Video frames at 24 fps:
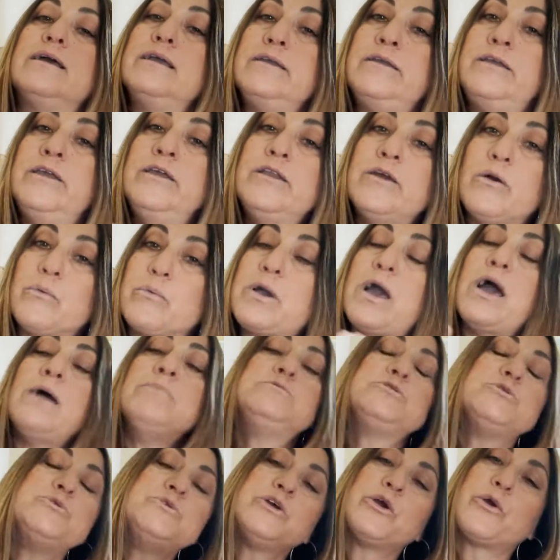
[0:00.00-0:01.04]
you know, come
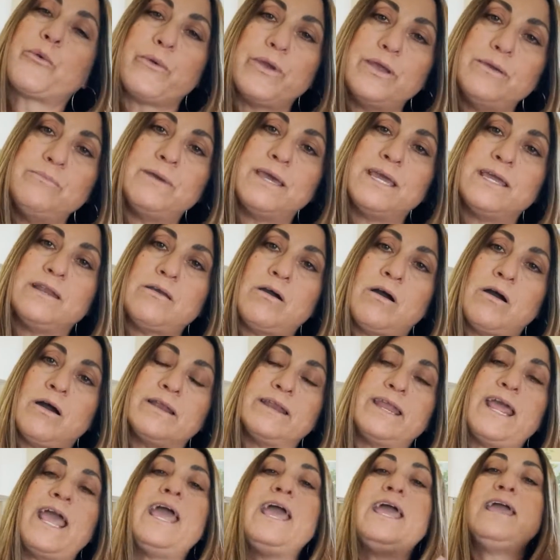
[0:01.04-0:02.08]
to an agreement
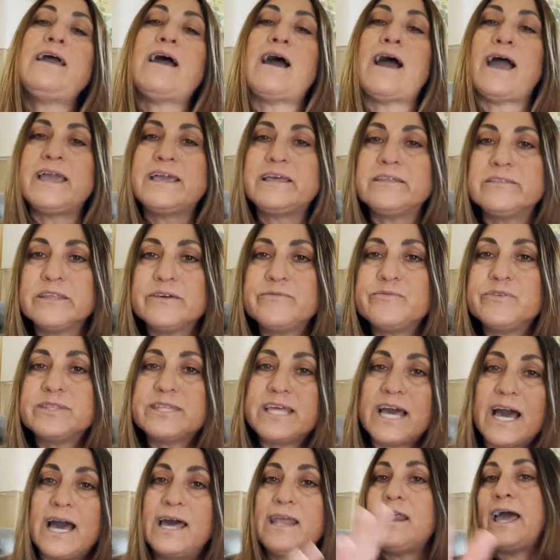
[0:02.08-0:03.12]
on, hey, I can live with
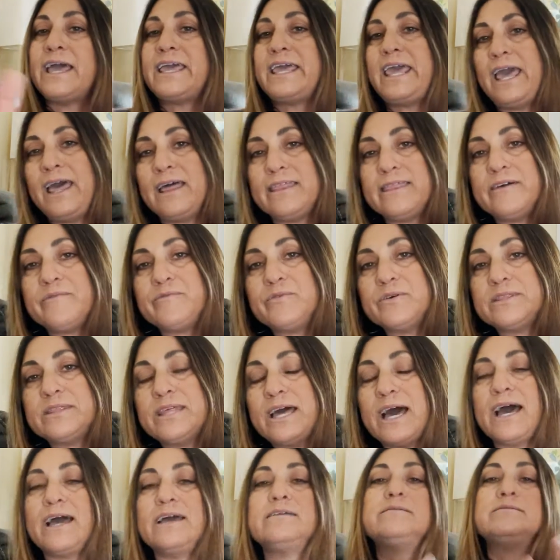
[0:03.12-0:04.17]
that, I can't live with
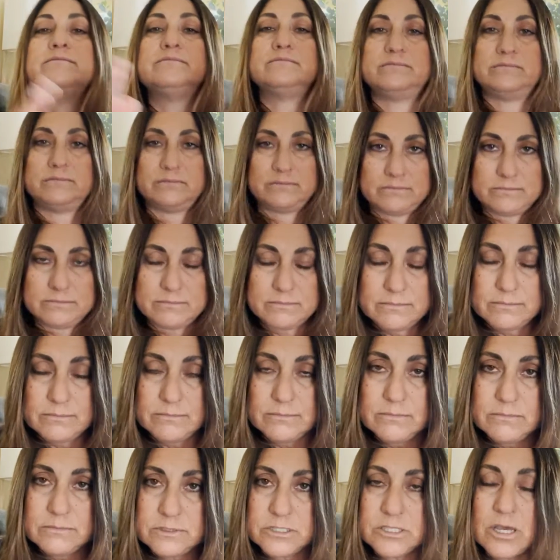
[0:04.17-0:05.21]
that,
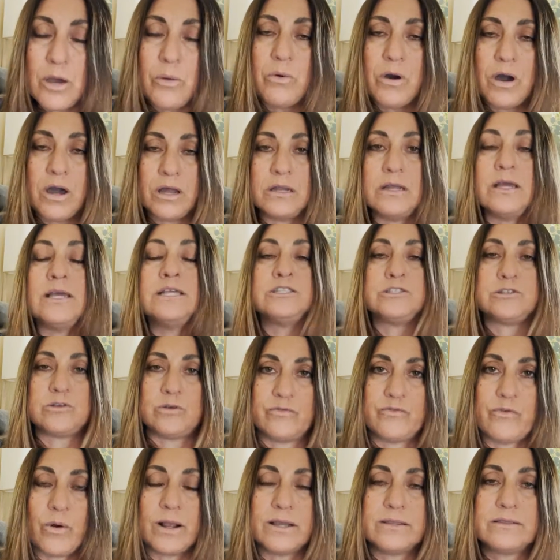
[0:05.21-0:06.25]
so on and so
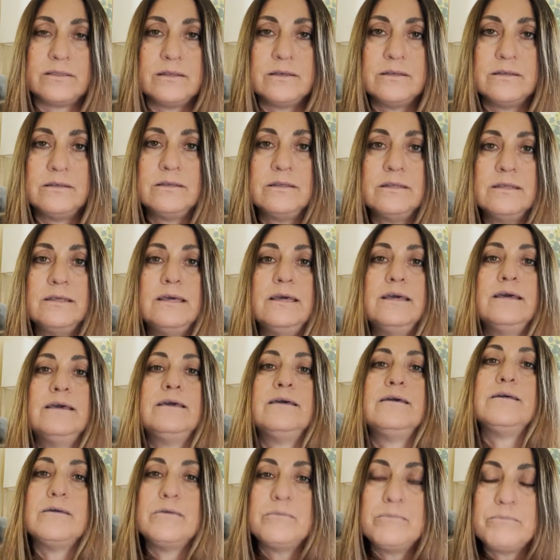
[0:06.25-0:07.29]
forth.
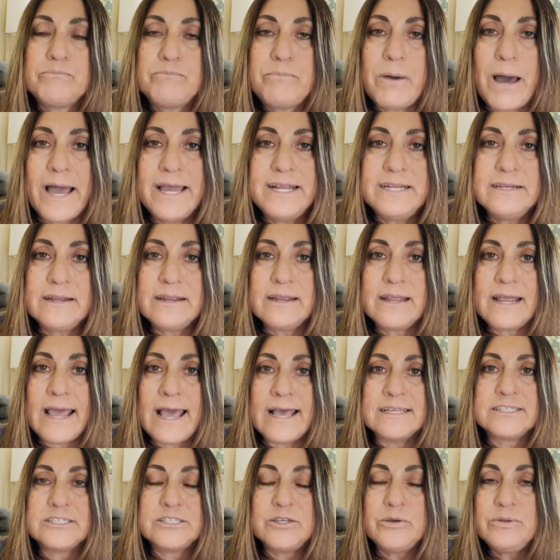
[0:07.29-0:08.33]
But
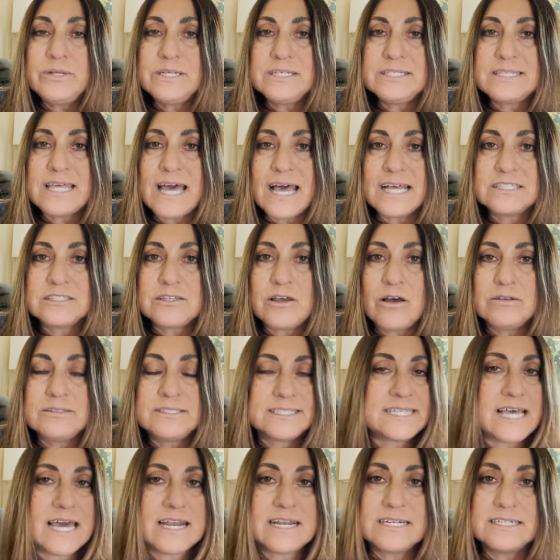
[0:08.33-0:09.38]
as soon as that's all
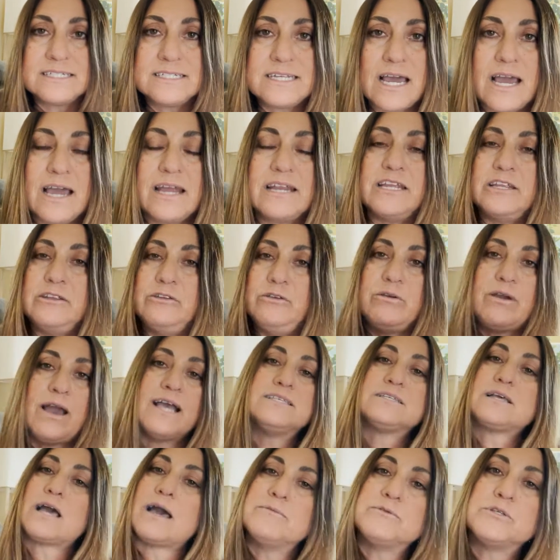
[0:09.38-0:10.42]
said and done and you
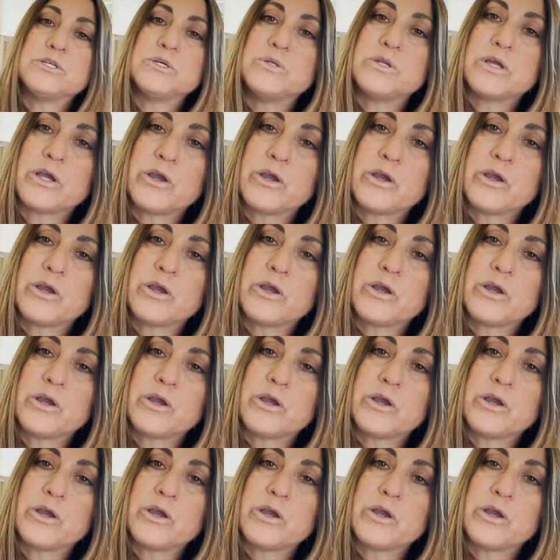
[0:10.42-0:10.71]
guys come to an